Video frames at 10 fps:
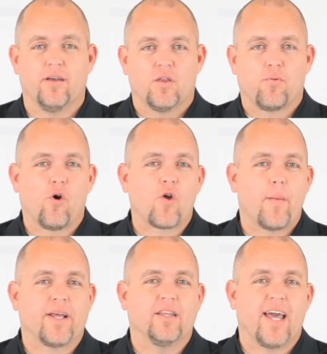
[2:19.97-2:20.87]
The
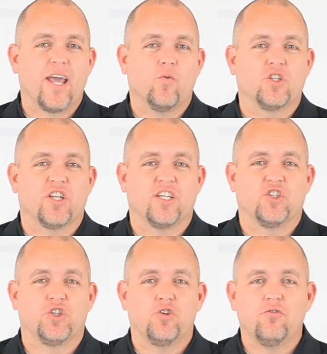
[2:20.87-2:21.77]
programming language that
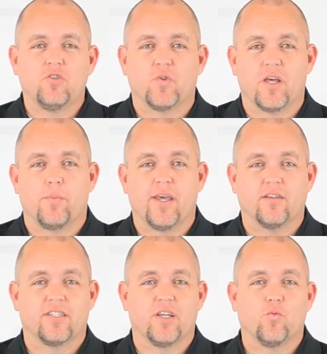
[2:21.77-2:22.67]
is used with a
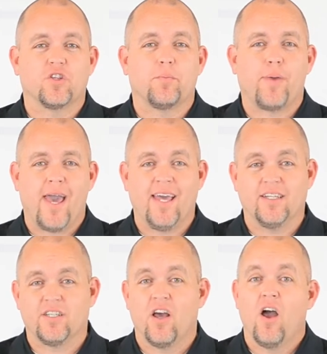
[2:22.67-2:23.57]
PLC will
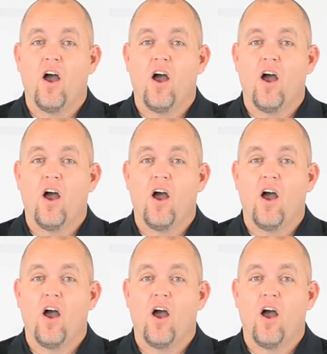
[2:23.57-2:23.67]
depend